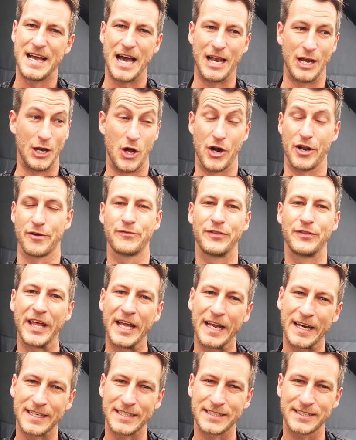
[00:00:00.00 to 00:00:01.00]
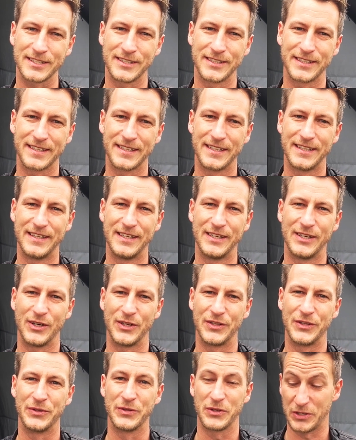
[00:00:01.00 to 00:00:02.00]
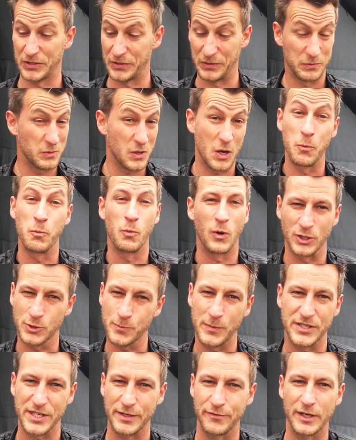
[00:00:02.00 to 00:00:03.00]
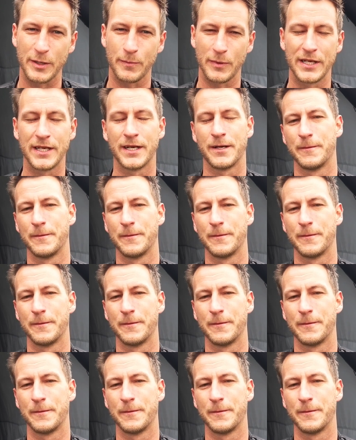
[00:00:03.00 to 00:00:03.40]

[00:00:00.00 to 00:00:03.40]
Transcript: a lot of data on one specific player.